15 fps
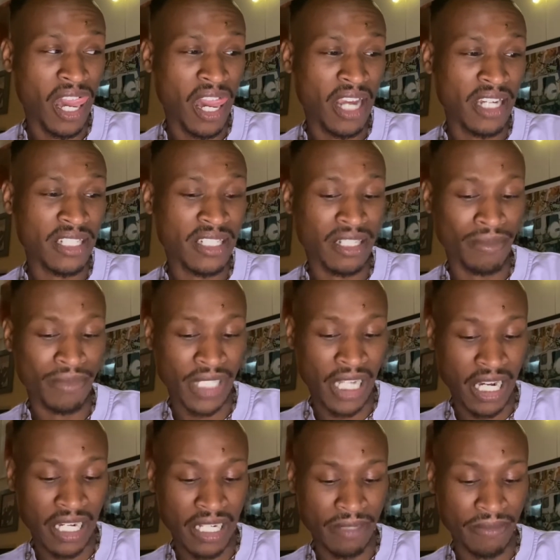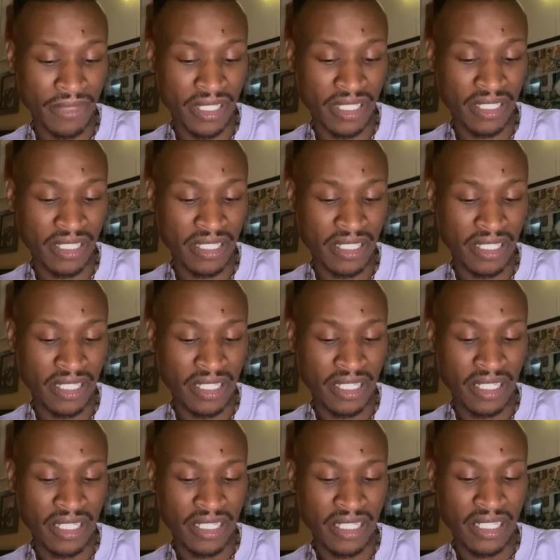Sometimes.
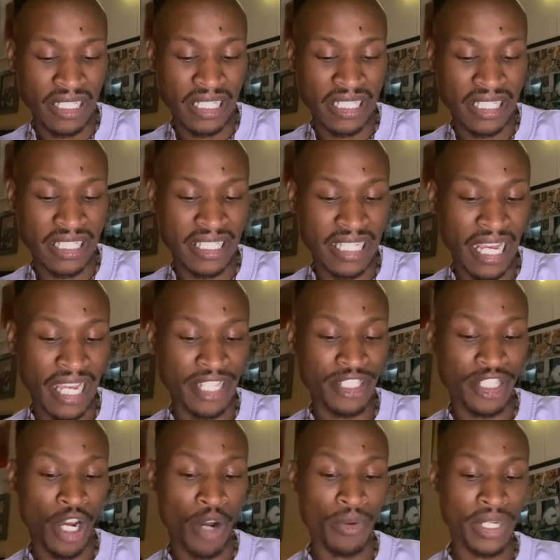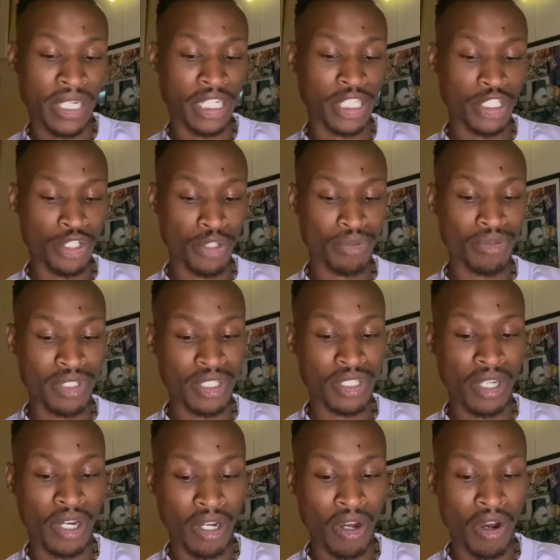This is saying don't get too
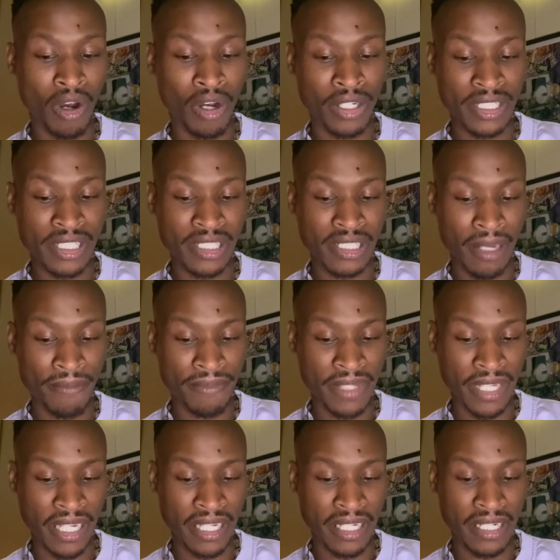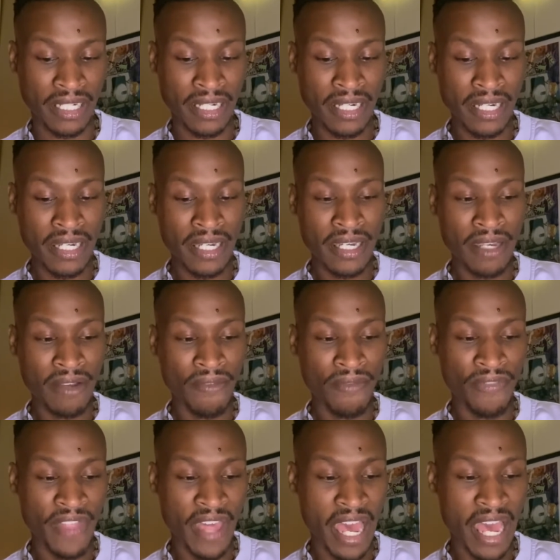stuck on something
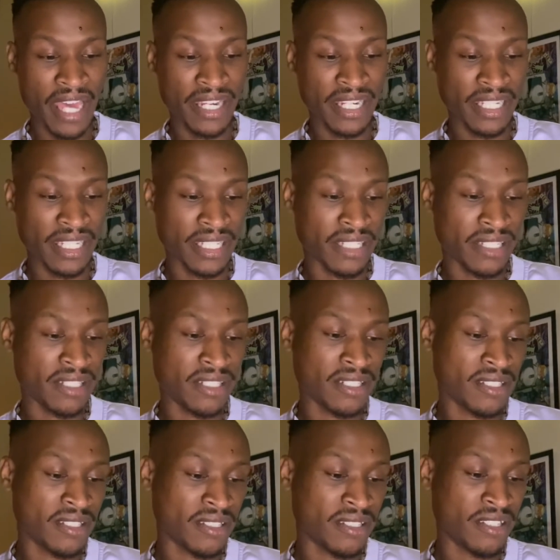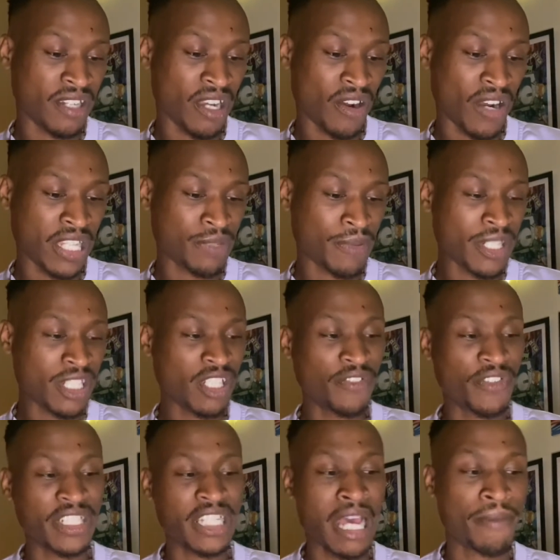that is, you know, especially if
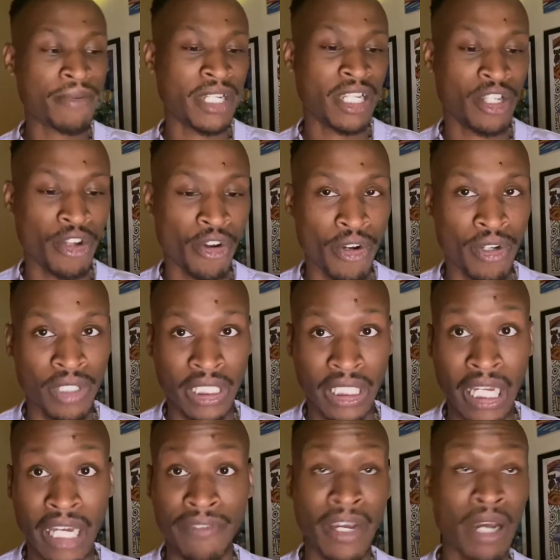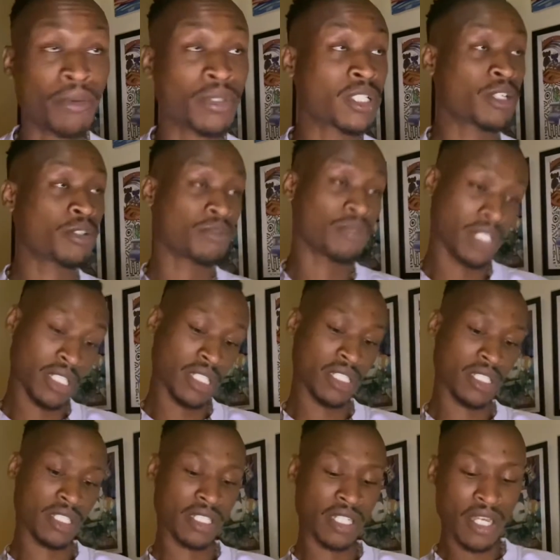it's happening in your early life. I will tell you
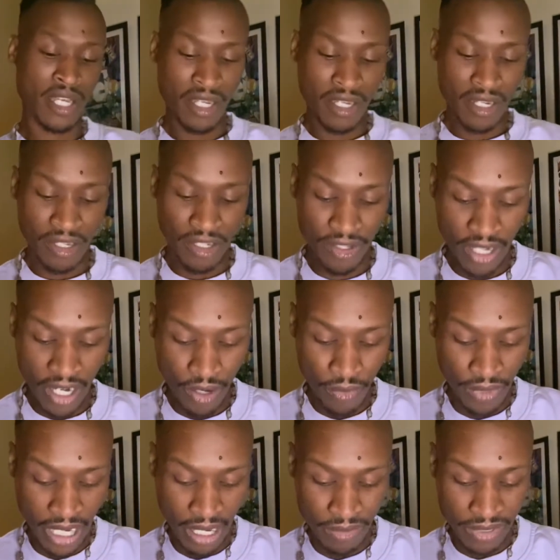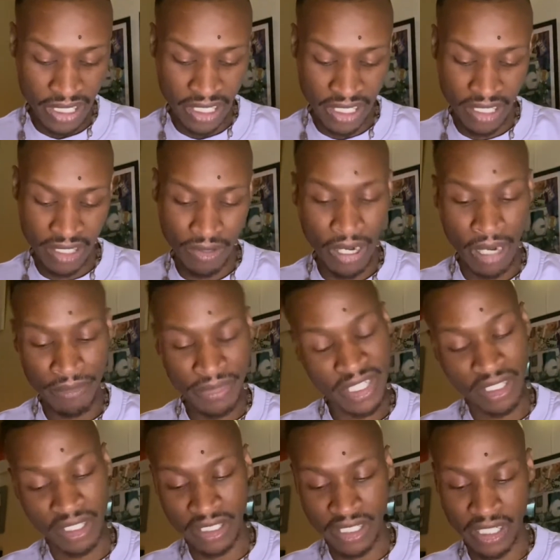this, you know, when I was a, I'm
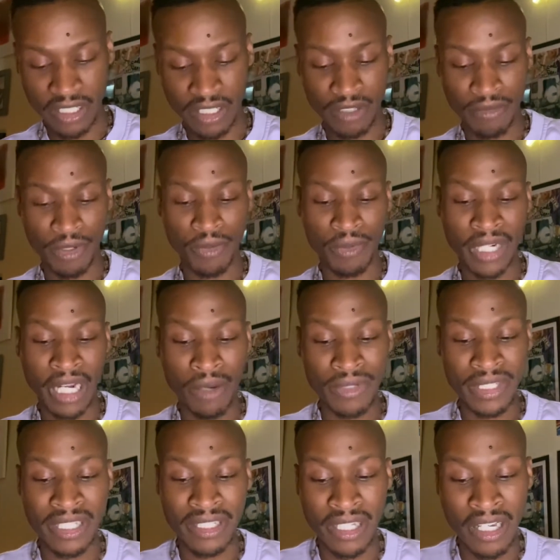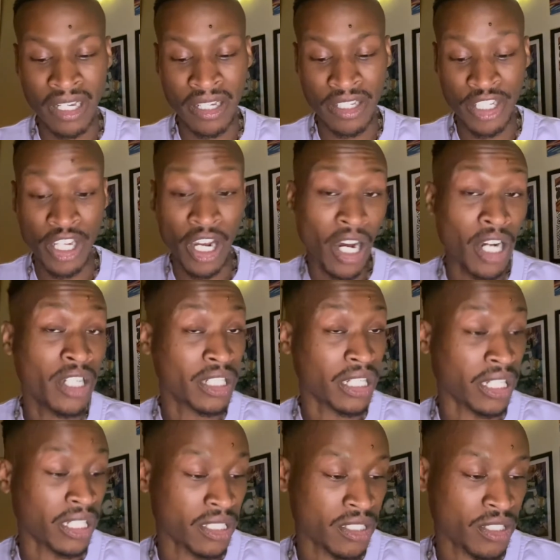still a dancer, but when I was a young
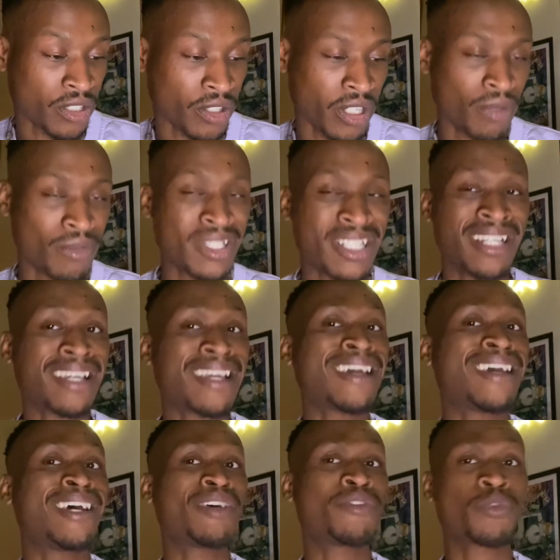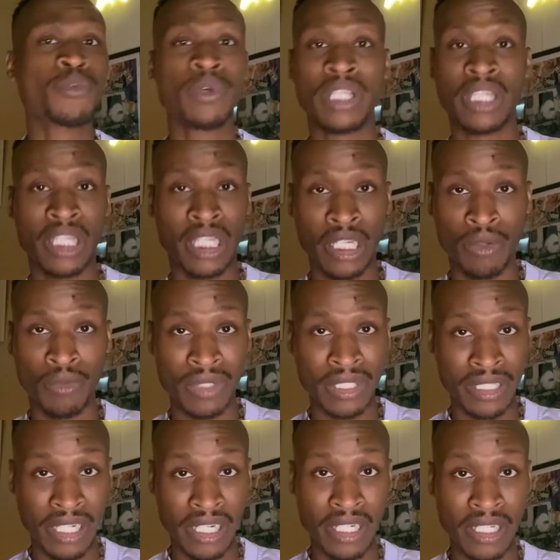dancer, it was like everything was
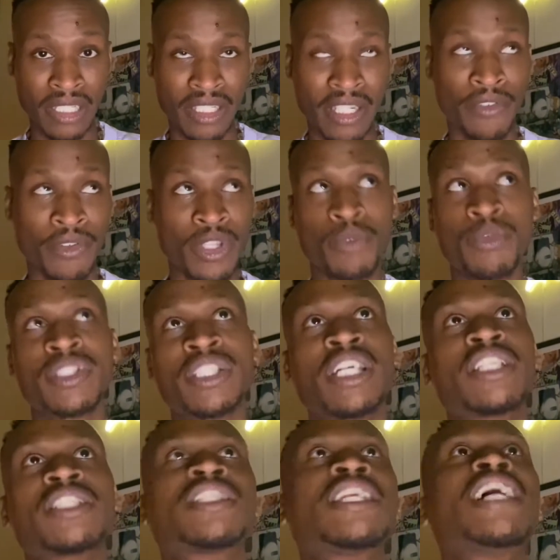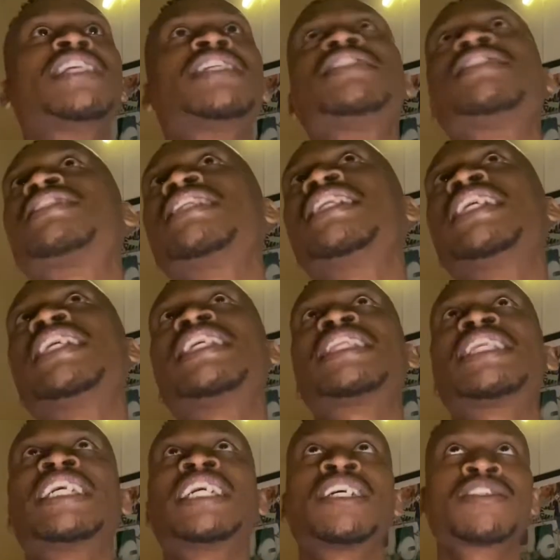dance. Everything was dance. And I didn't see
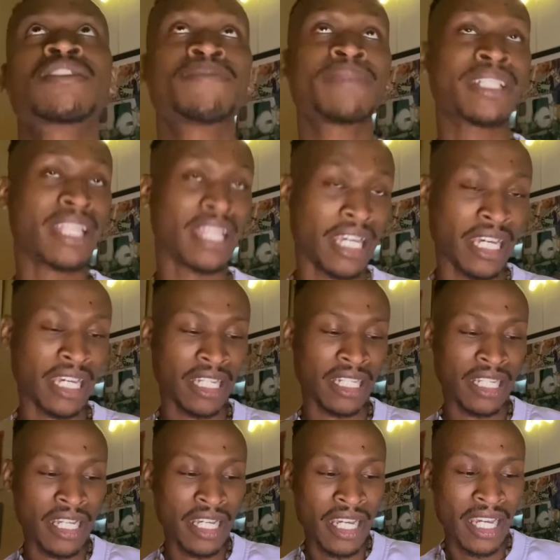anything else but that.